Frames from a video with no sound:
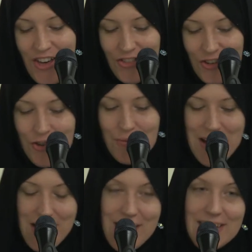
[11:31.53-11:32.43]
So
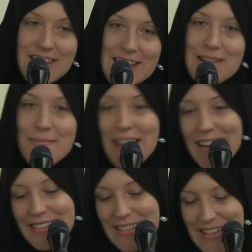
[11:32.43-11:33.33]
where is the
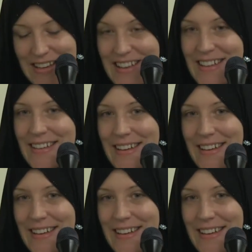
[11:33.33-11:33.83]
complexity?